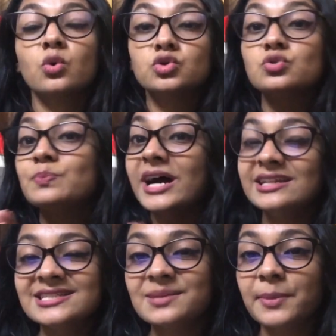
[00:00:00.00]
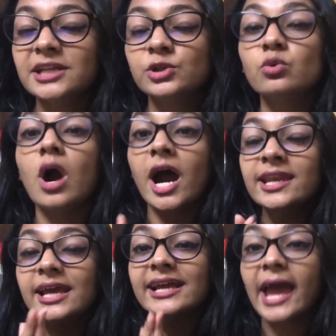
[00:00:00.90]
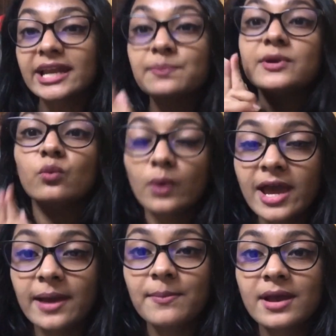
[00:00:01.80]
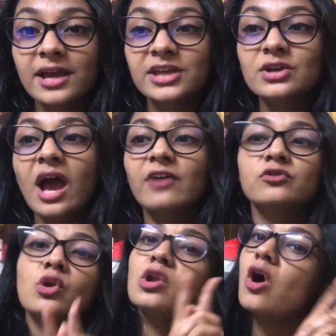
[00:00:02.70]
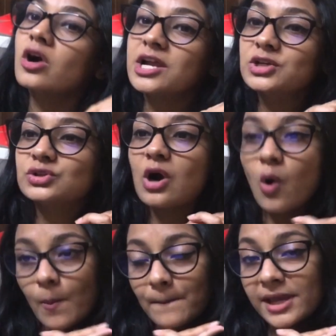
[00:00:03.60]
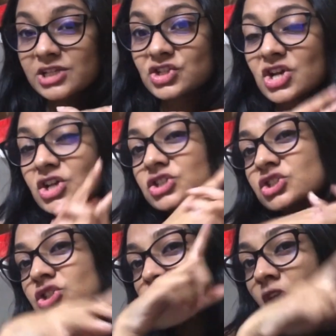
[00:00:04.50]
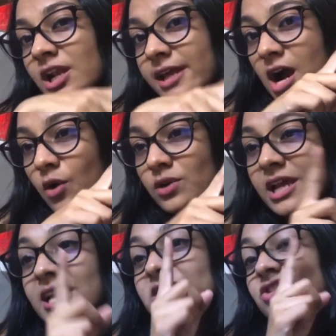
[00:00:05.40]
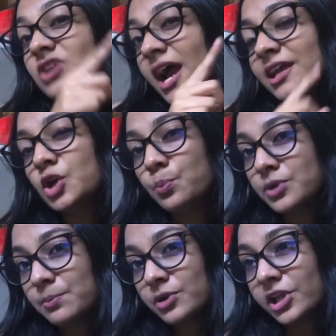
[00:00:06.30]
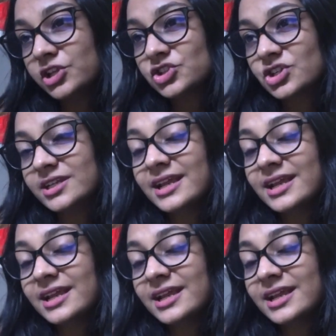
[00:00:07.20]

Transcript: to participate through Unacademy web, you have to log into the homepage, scroll down, track your preparation,